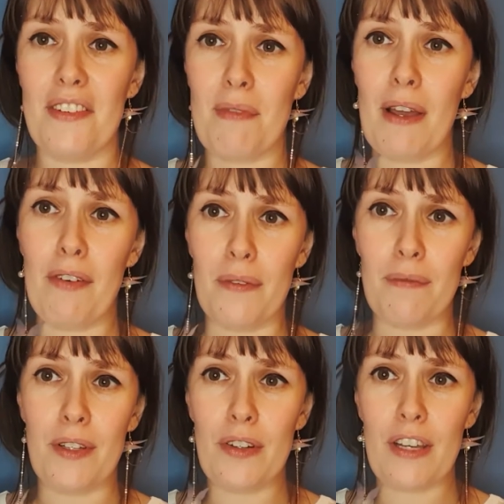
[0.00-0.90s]
my room.
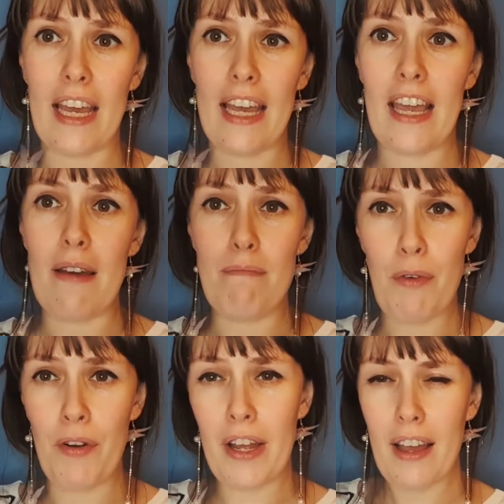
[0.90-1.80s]
Okay, a
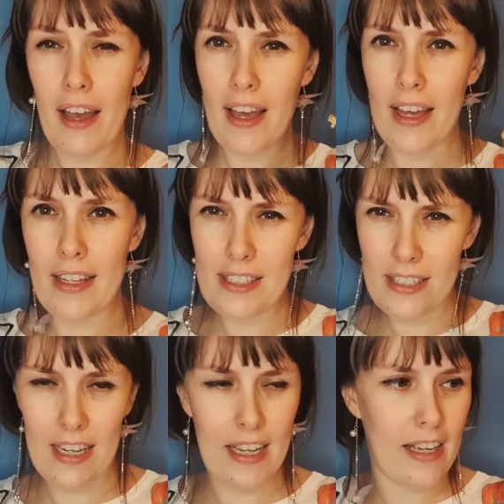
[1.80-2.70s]
mirror and
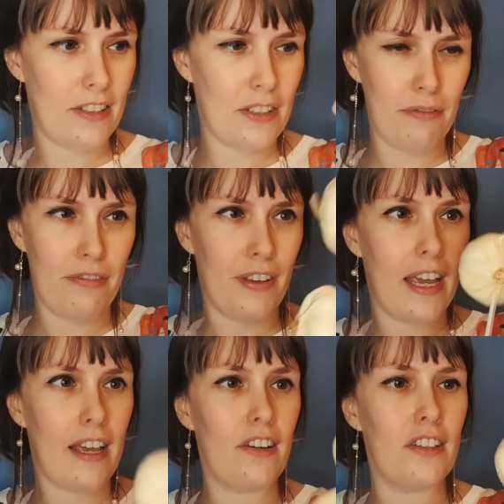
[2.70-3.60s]
some
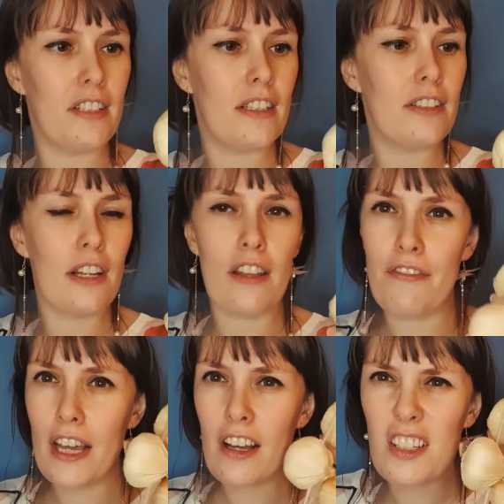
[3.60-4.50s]
fake onions. Now the
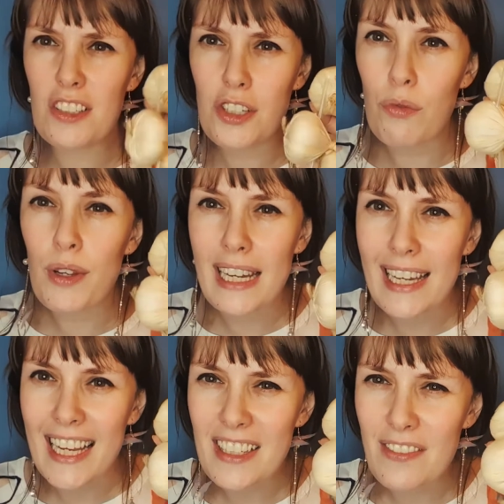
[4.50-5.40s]
fake onions are really
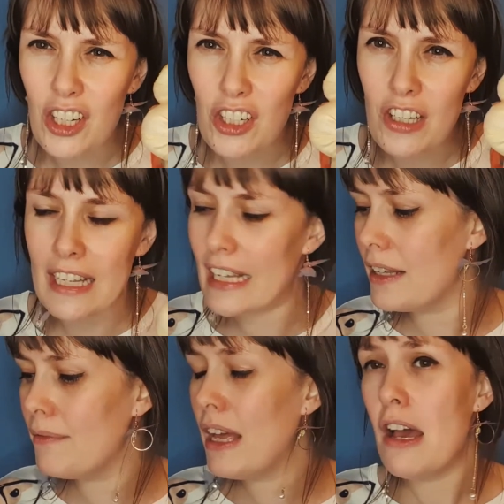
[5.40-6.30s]
light, they've got nothing in
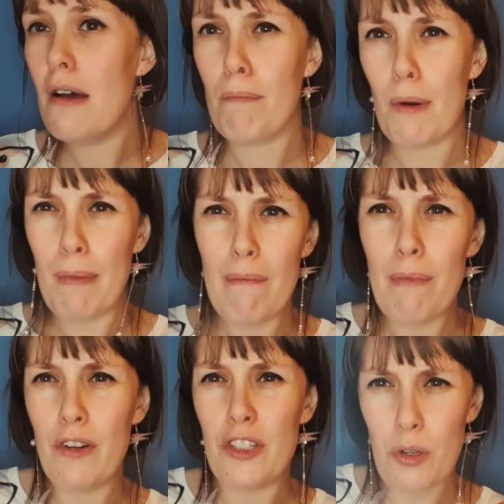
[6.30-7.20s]
them, but my
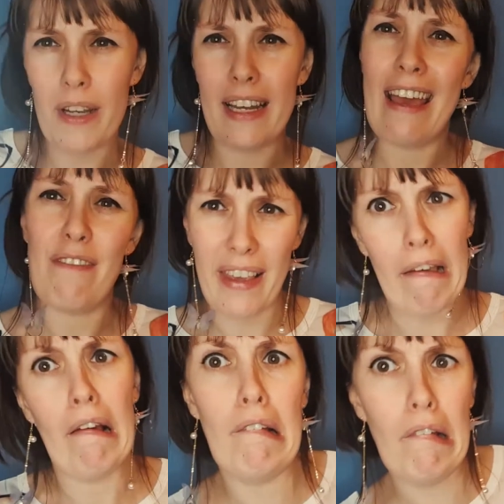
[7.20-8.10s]
mirror is quite heavy.
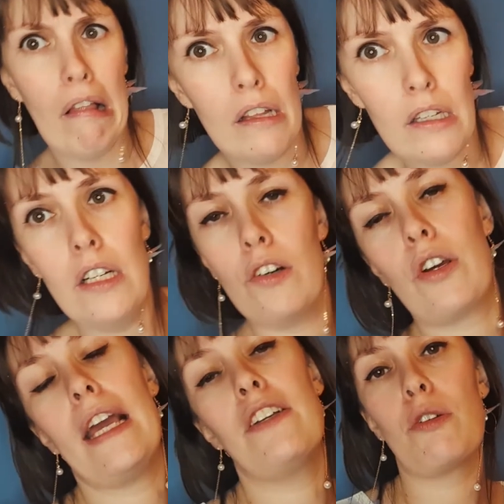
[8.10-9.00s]
Ooh.
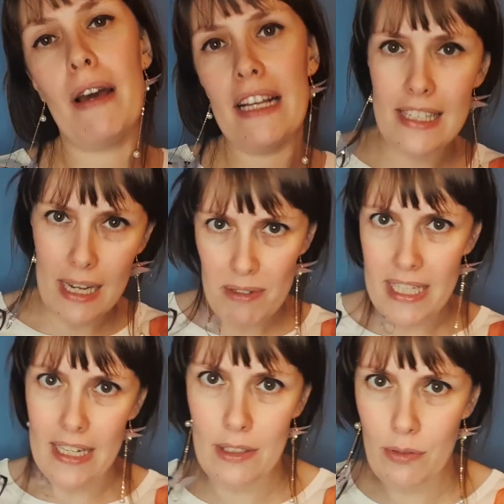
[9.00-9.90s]
Okay, so my STEM
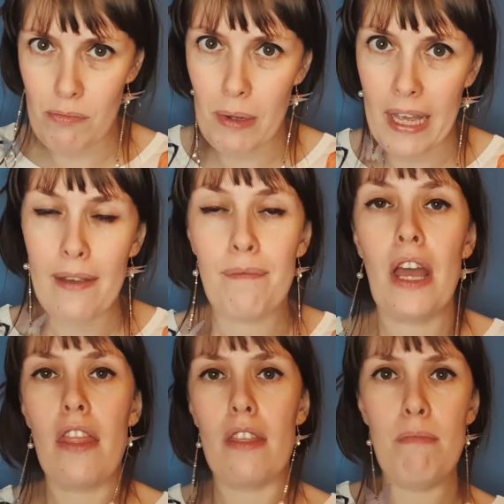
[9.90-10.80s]
sentence would be,
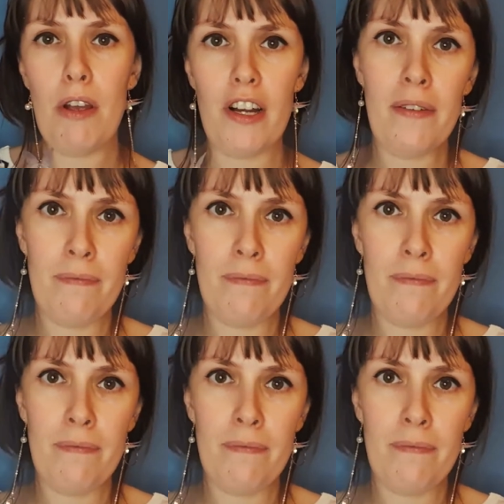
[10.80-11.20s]
the mirror